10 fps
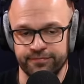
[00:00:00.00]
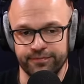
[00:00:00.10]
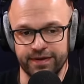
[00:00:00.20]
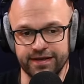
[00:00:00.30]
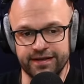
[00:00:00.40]

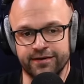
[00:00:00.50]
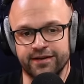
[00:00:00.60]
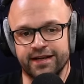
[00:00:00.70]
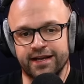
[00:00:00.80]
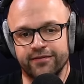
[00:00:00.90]
But
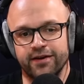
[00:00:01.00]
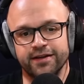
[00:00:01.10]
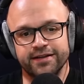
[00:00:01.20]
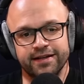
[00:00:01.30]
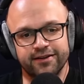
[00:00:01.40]
you kind of
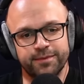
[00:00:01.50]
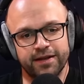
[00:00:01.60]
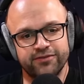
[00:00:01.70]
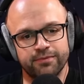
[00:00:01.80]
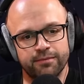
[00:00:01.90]
heard the
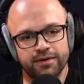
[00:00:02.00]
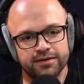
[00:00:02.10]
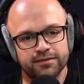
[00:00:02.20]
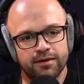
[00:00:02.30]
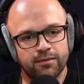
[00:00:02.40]
explanation and
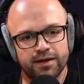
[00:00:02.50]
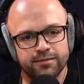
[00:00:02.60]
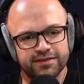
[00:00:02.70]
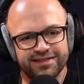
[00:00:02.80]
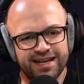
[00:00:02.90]
went, well, why don't
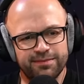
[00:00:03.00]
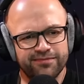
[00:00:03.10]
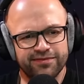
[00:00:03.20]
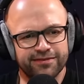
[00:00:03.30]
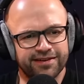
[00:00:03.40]
we just keep him
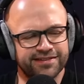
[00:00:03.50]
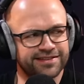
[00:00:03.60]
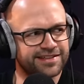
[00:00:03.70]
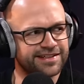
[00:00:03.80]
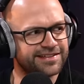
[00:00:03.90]
for the rest of the
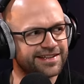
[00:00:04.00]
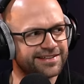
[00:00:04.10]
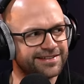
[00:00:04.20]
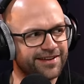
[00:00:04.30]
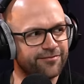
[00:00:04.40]
season then?
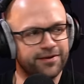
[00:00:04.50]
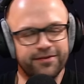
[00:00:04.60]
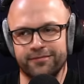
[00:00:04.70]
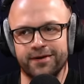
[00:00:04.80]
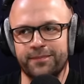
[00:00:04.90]
Given
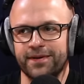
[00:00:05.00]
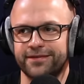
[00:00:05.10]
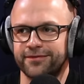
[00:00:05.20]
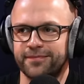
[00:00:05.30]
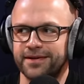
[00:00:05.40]
we appear
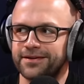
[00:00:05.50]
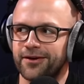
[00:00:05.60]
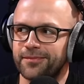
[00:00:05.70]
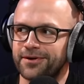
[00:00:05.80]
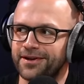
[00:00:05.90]
to have made
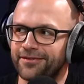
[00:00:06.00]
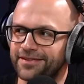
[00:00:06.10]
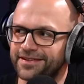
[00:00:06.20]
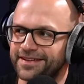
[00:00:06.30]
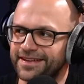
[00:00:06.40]
no money off
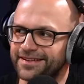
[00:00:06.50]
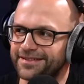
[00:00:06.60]
this deal.